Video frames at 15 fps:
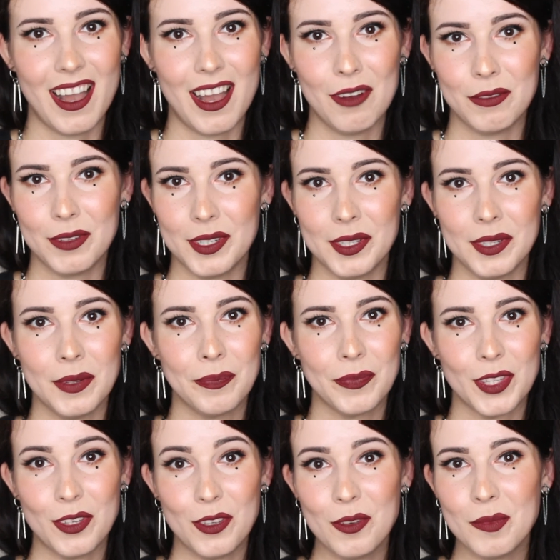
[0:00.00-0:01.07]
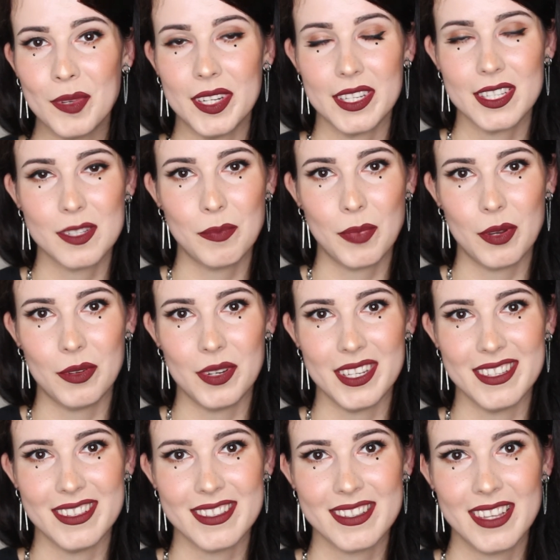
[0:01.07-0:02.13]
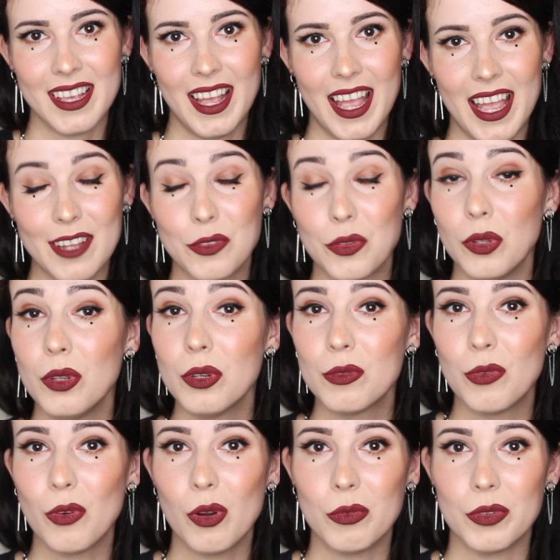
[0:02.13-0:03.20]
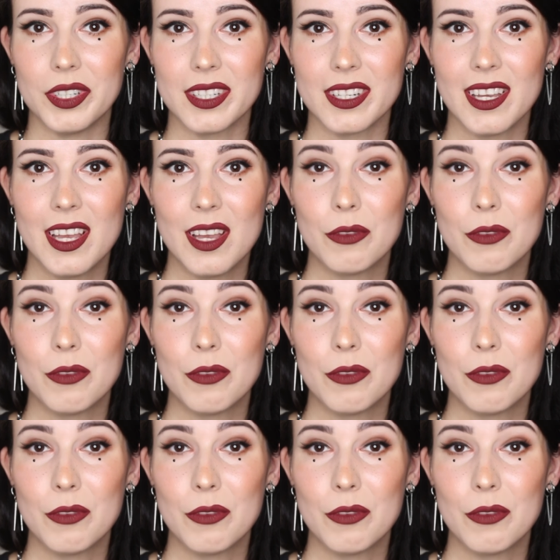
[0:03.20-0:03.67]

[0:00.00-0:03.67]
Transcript: our human experience and to look forward